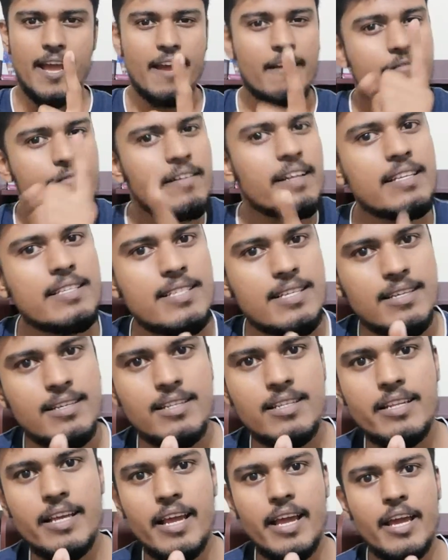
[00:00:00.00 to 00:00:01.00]
Every
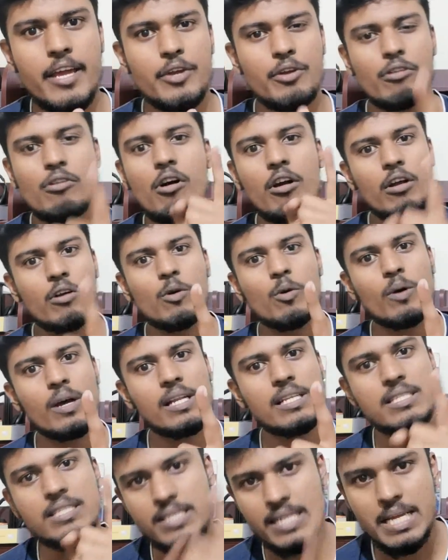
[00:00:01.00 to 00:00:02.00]
single day you're going to go
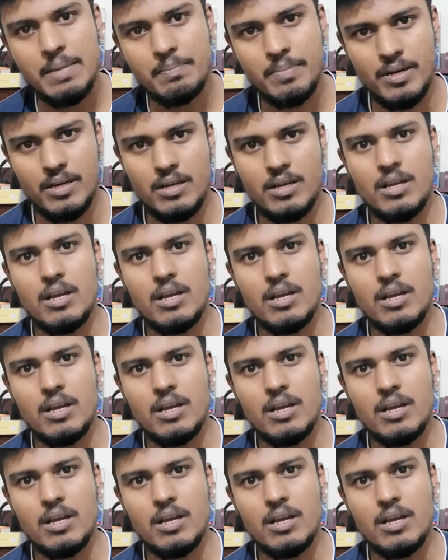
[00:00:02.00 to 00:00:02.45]
and sleep